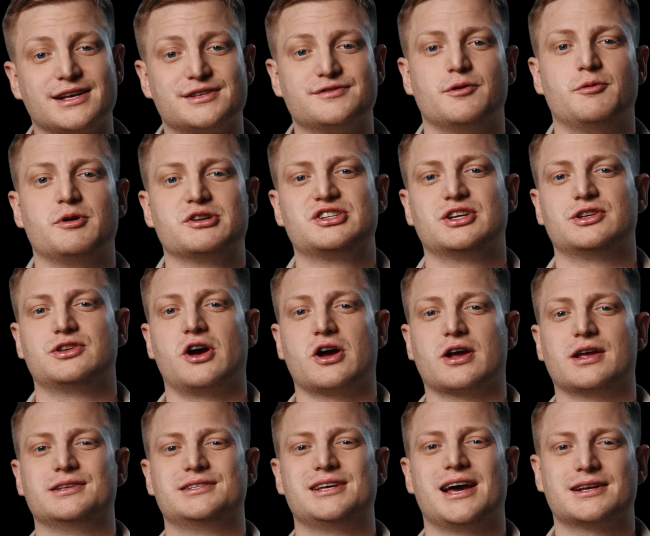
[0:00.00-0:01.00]
Thanks for watching
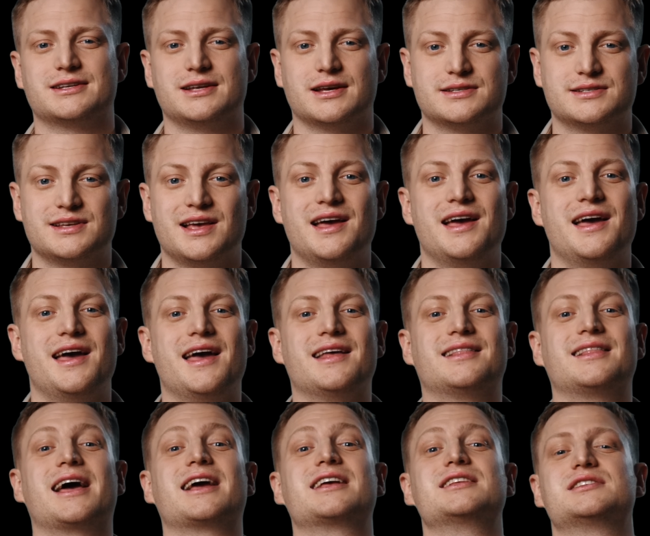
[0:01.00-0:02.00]
Talking Tactics.
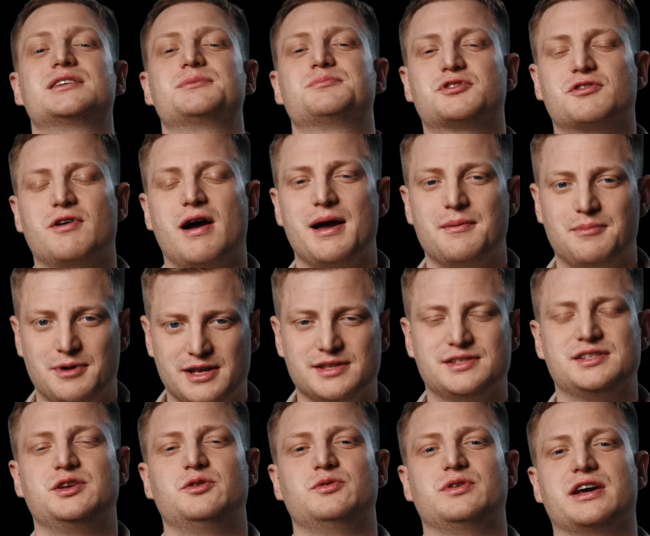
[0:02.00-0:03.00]
Hit like and subscribe,
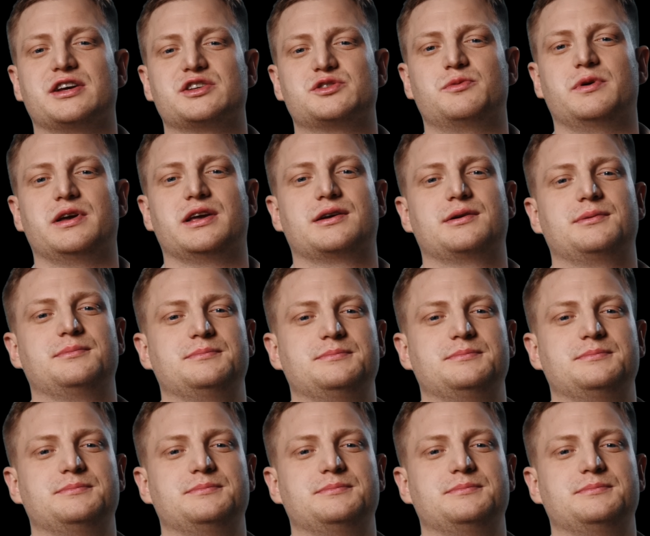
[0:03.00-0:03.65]
and see you next week.